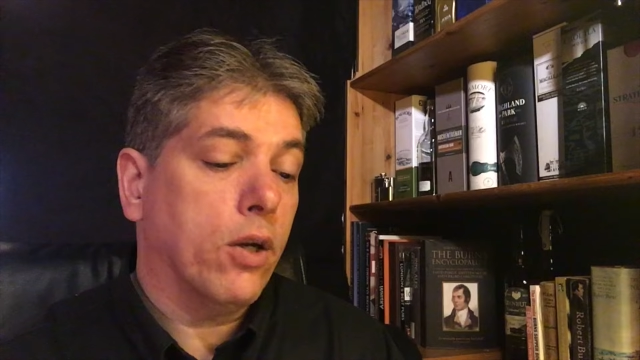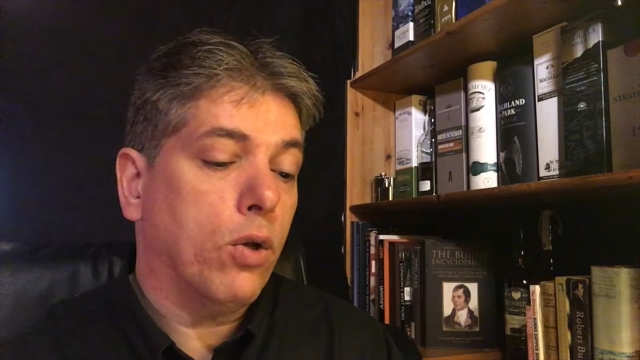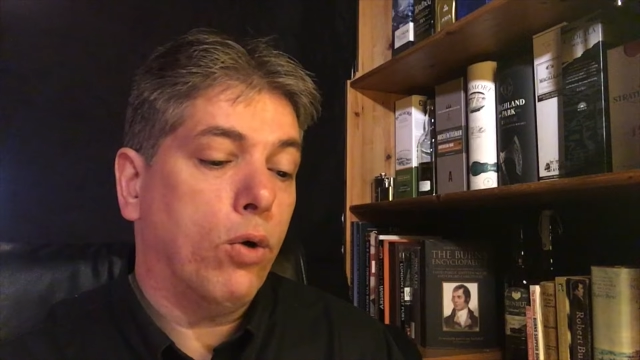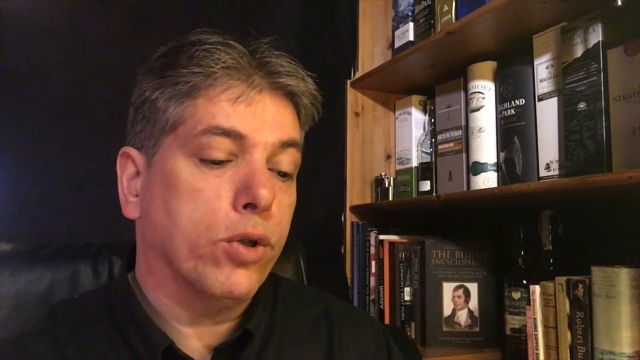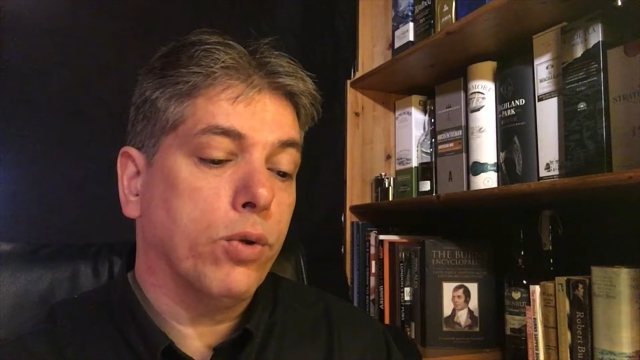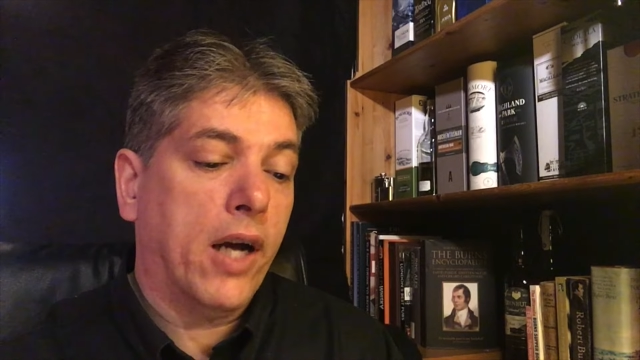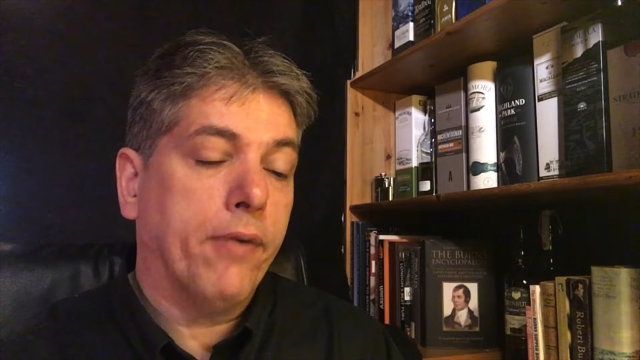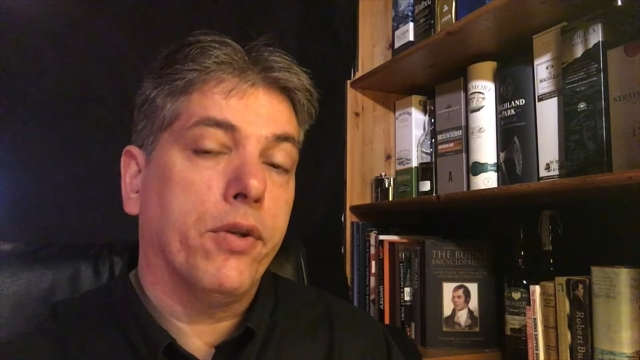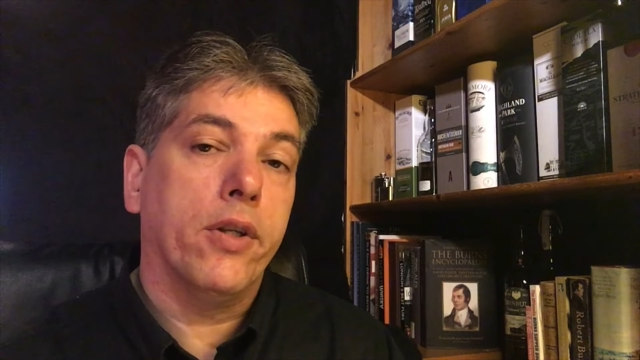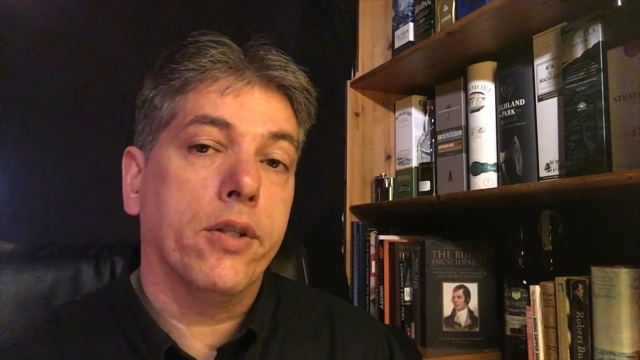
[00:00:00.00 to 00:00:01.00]
I'll also,
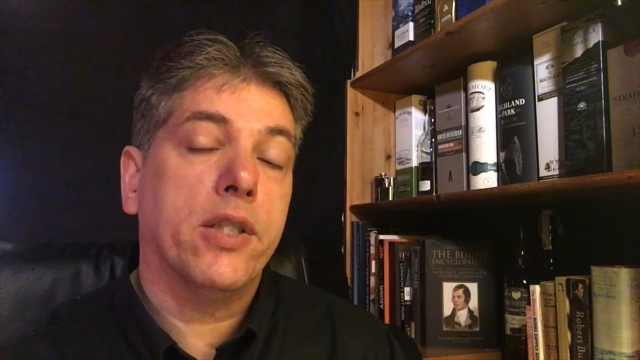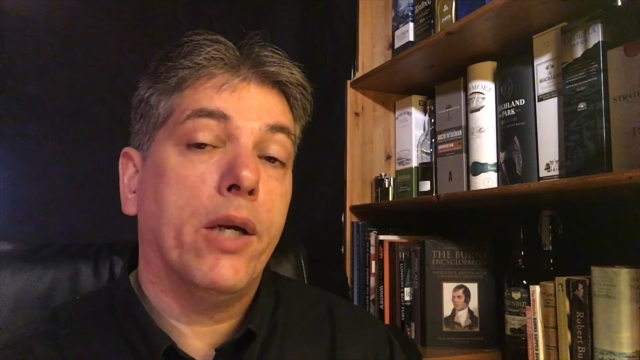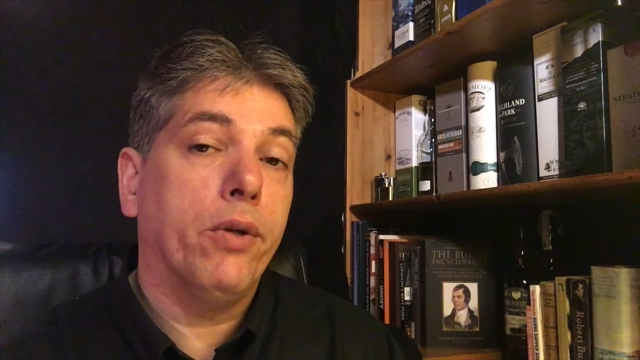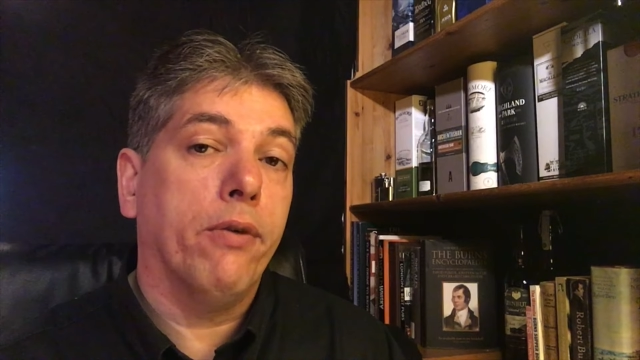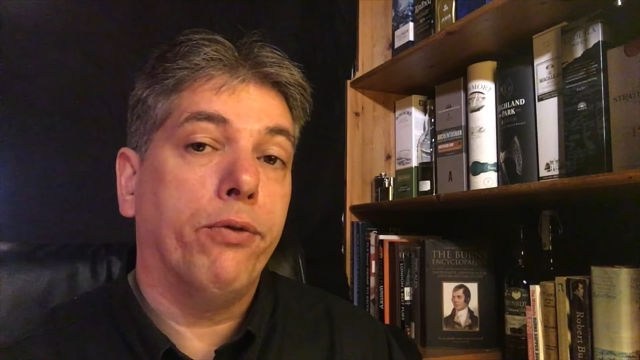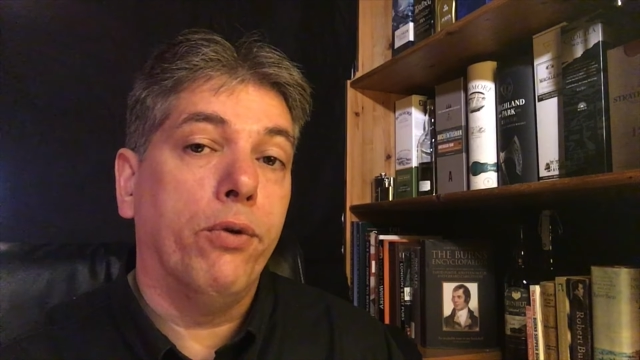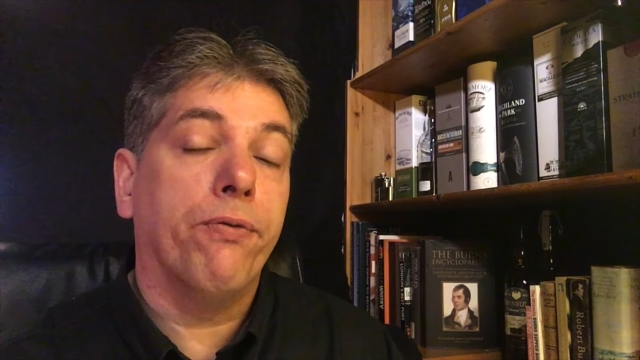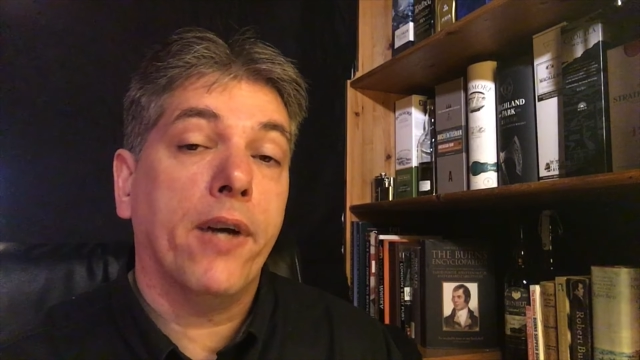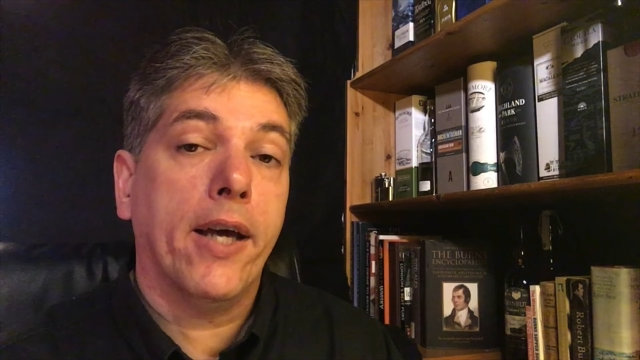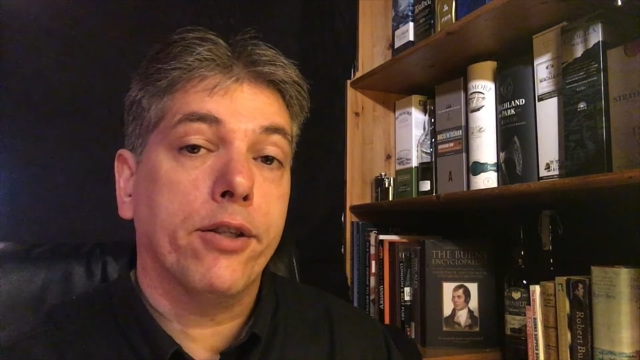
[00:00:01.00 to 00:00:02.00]
after this, tell you a few
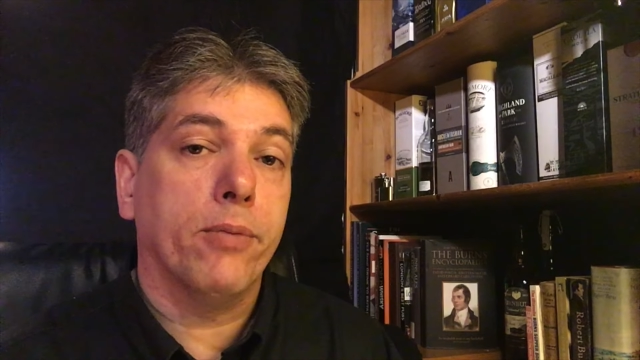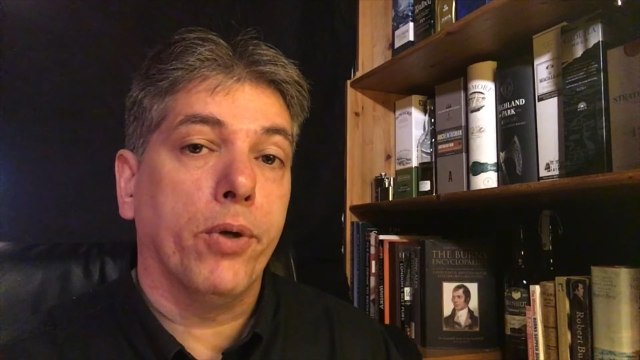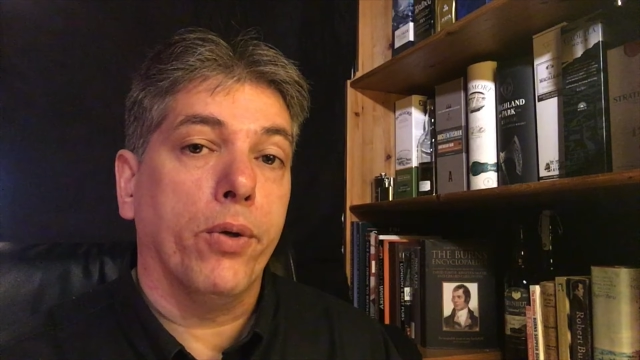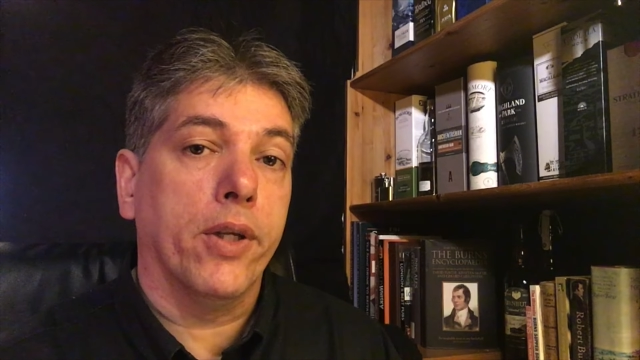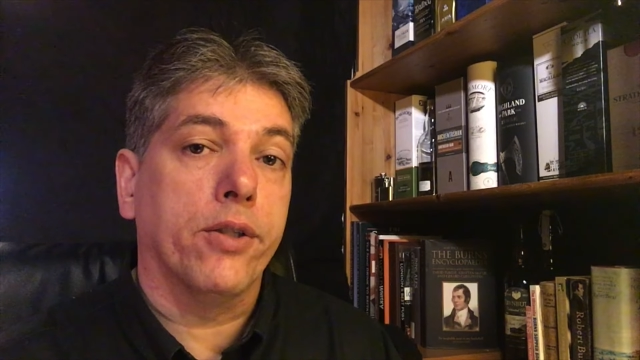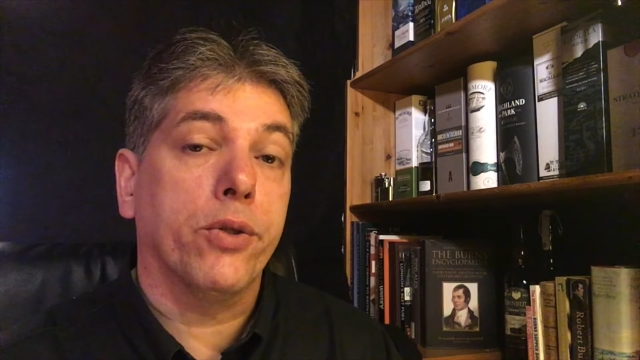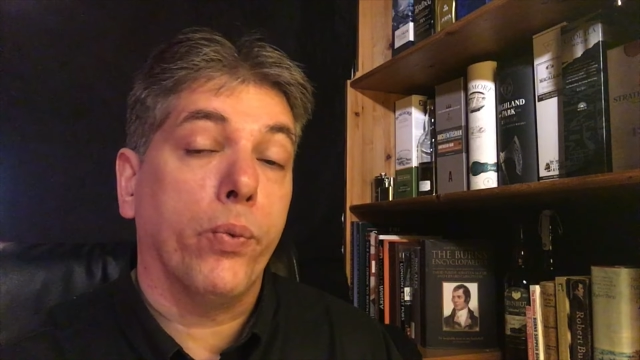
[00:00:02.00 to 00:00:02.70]
facts about this,